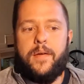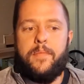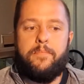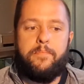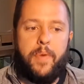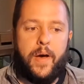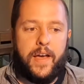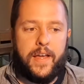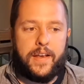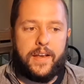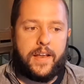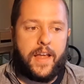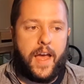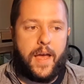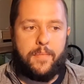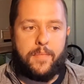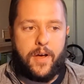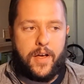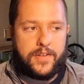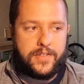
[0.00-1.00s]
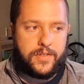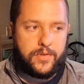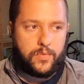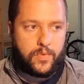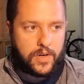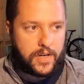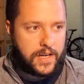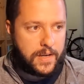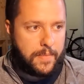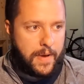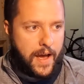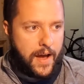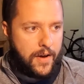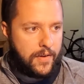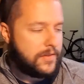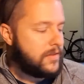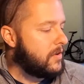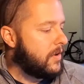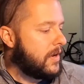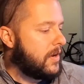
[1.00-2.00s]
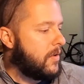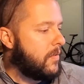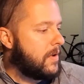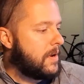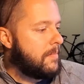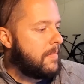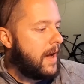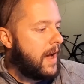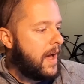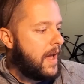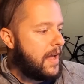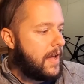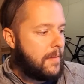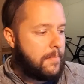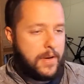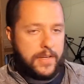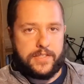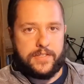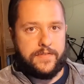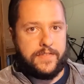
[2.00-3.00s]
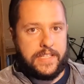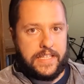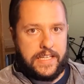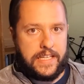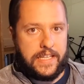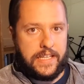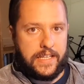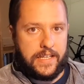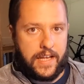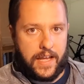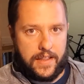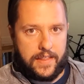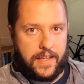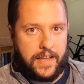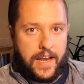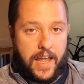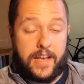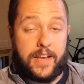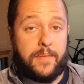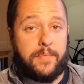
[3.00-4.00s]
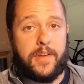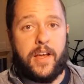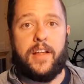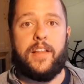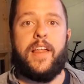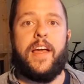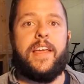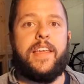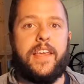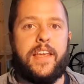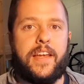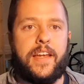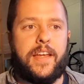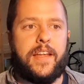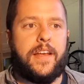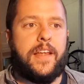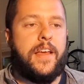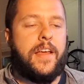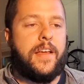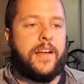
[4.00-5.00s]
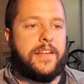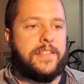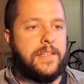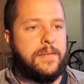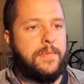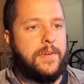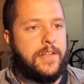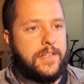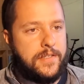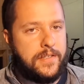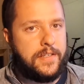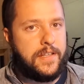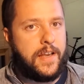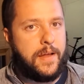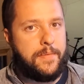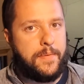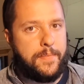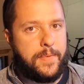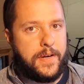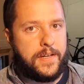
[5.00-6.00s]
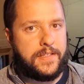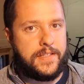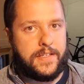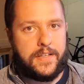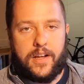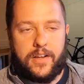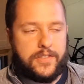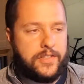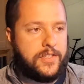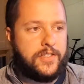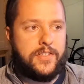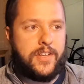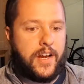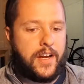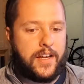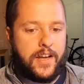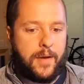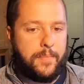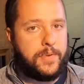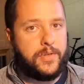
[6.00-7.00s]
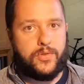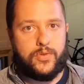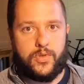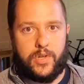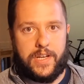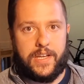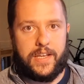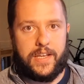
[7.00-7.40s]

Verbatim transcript: But I'm also worried about, you know, I don't want to buy a bunch of tea and then end up not liking it because I'm also the type of person I'll just suck it up and drink